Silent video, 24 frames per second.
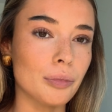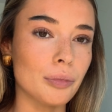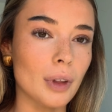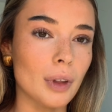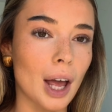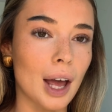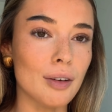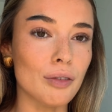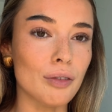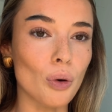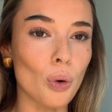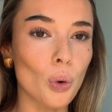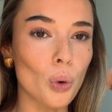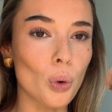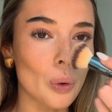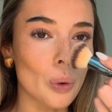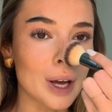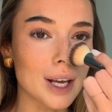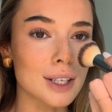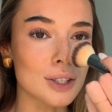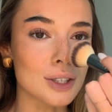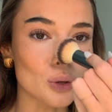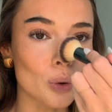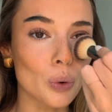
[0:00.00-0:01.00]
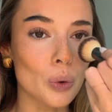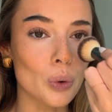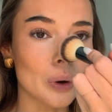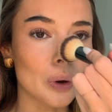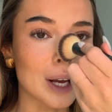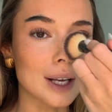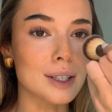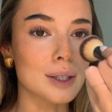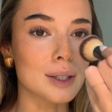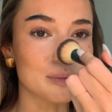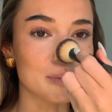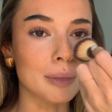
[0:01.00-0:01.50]
I've
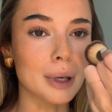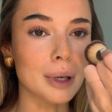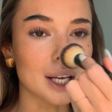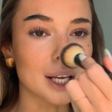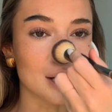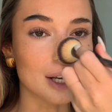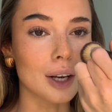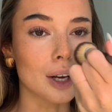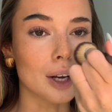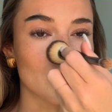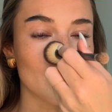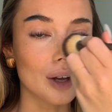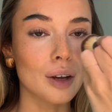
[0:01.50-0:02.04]
always been